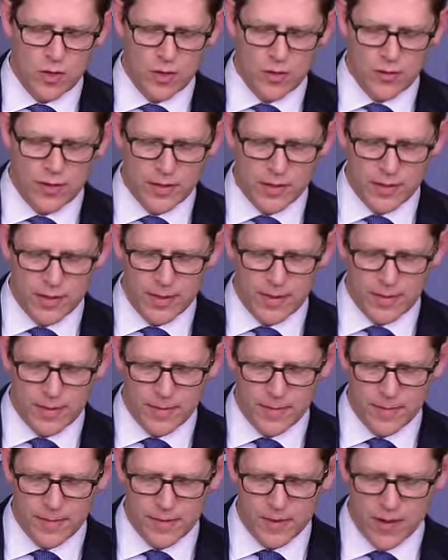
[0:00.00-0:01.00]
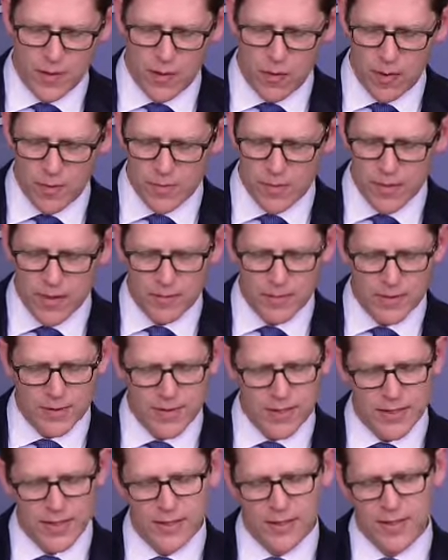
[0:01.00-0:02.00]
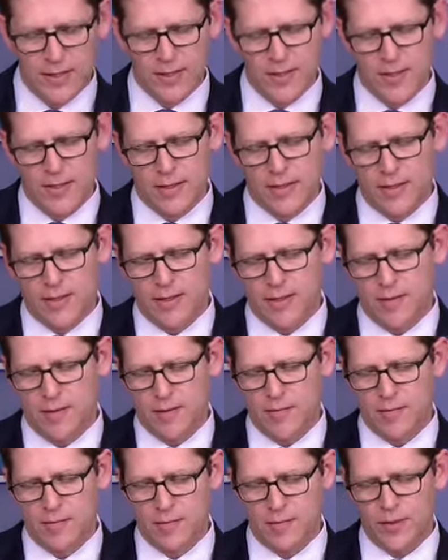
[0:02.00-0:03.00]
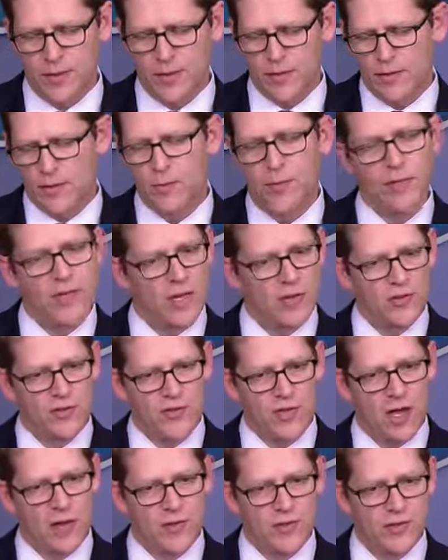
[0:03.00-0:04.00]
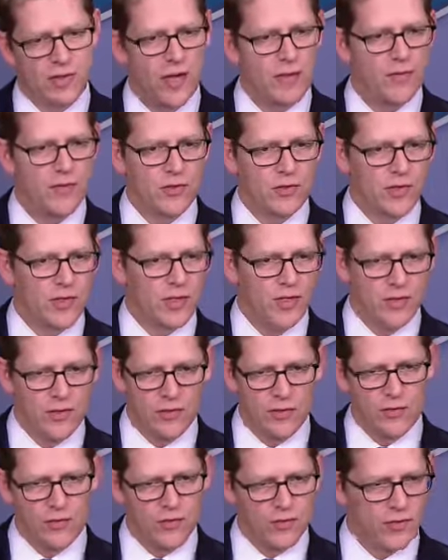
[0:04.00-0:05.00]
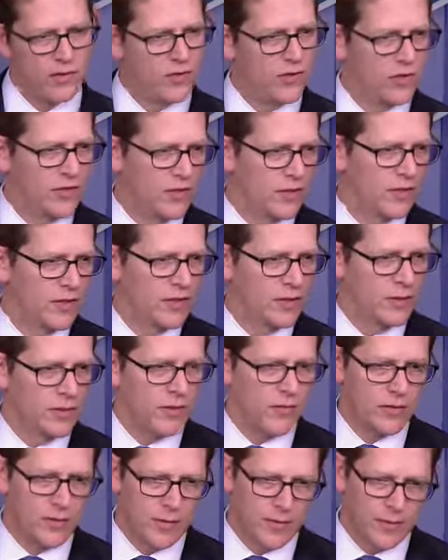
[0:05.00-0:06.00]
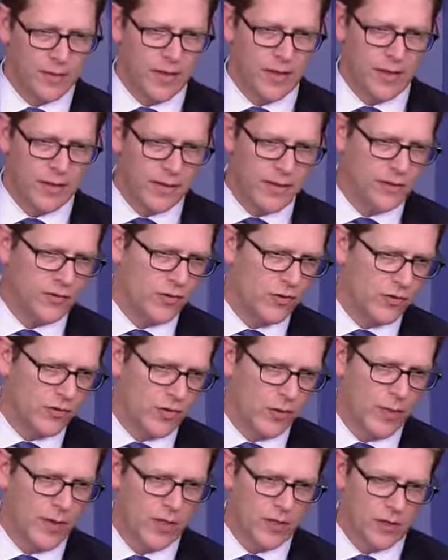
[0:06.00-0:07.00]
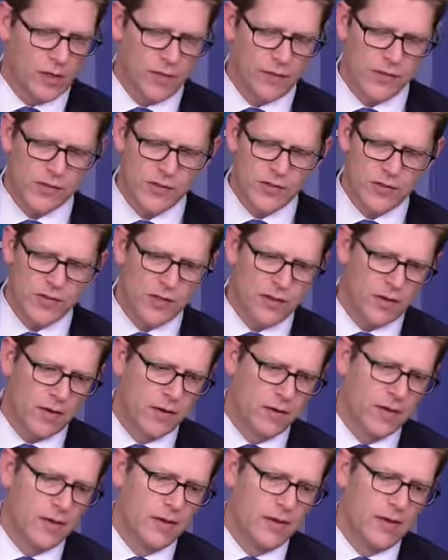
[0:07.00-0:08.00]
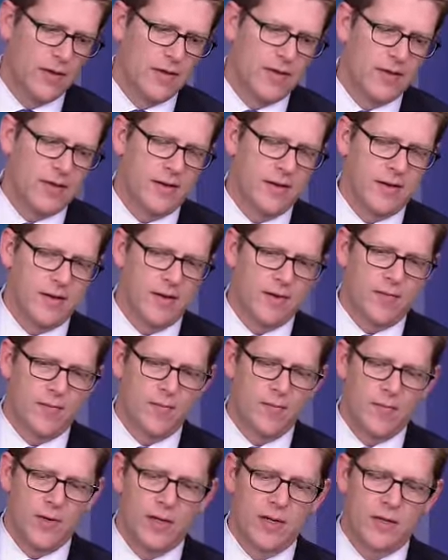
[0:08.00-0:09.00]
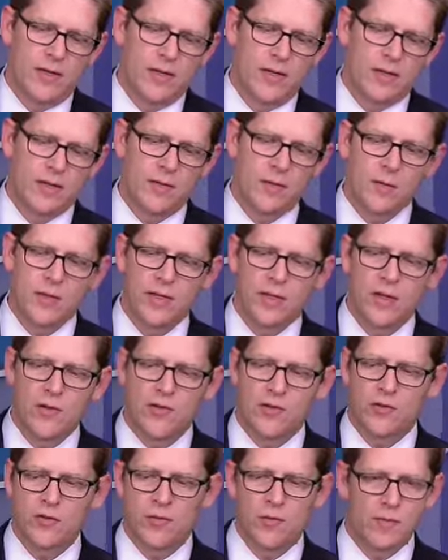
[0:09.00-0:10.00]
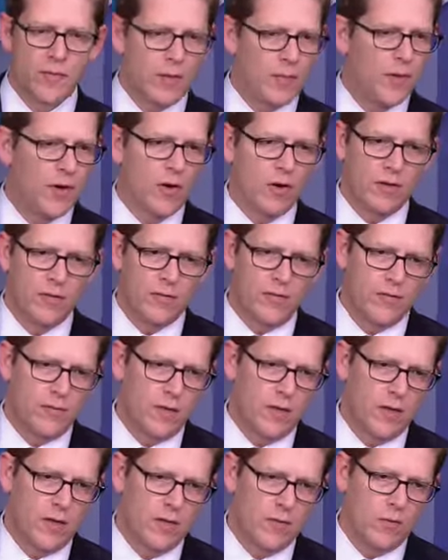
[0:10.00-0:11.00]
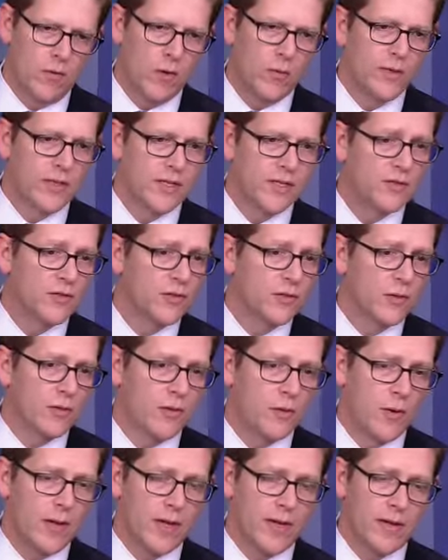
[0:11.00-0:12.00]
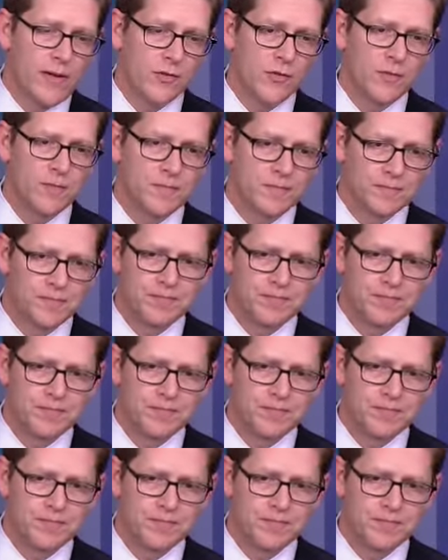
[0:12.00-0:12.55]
Call the OMB, but the communications office obviously is significantly slimmed down, as are so many offices here. But communications are a part of what we need to do at the White House.